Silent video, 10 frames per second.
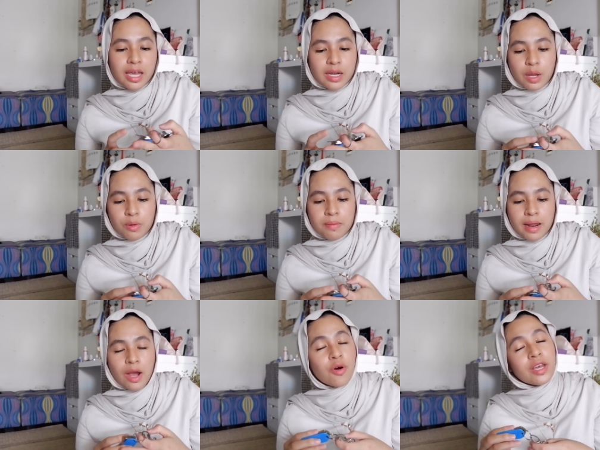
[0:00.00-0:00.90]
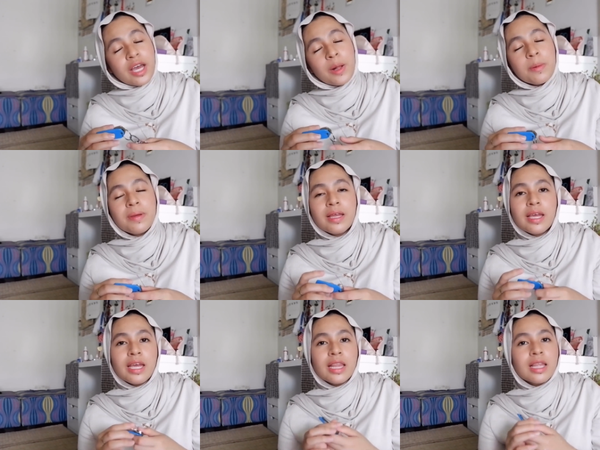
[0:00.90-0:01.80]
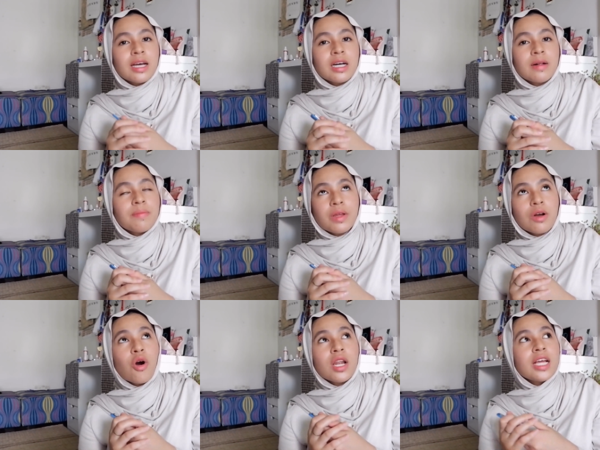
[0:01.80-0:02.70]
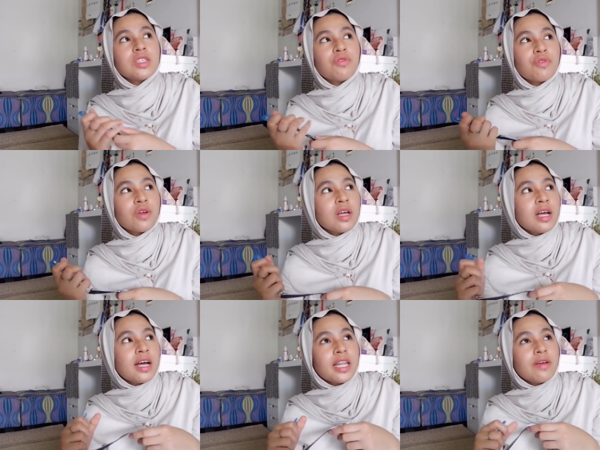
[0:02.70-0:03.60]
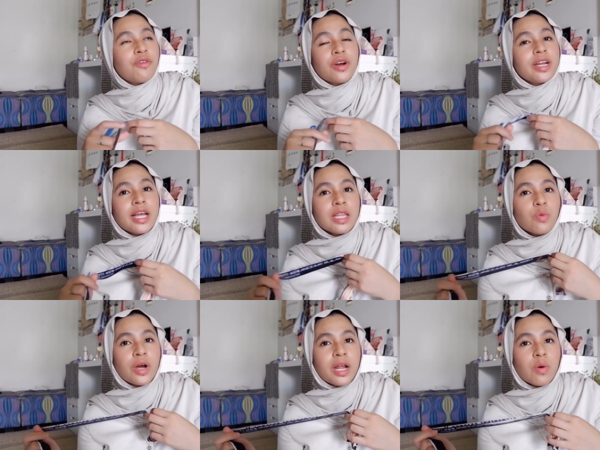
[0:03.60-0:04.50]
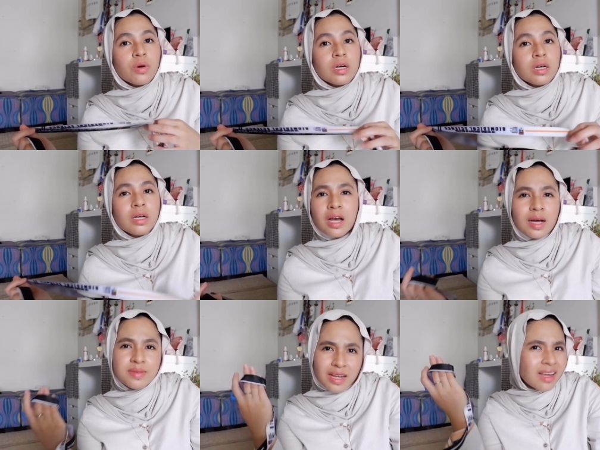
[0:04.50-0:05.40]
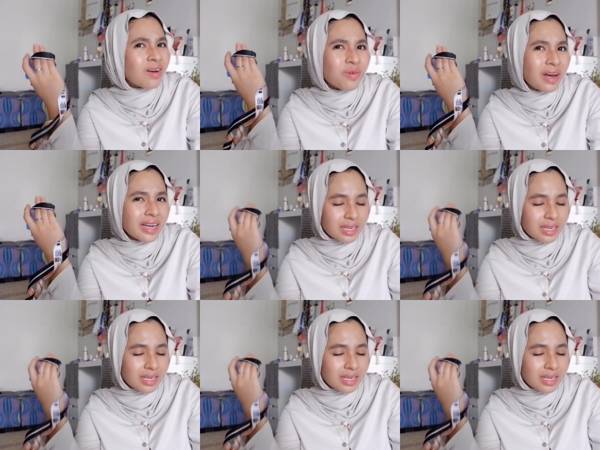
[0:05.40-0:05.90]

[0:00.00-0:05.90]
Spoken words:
And they will be like, okay, I'll be in the college for another 1 hour. I was like, what?